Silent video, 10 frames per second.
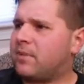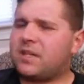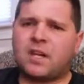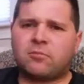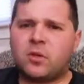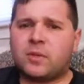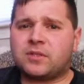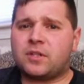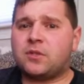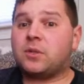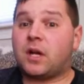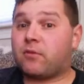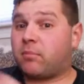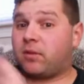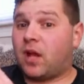But then you have moments that do
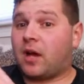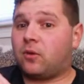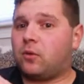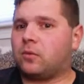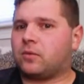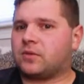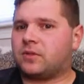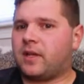cover plot holes,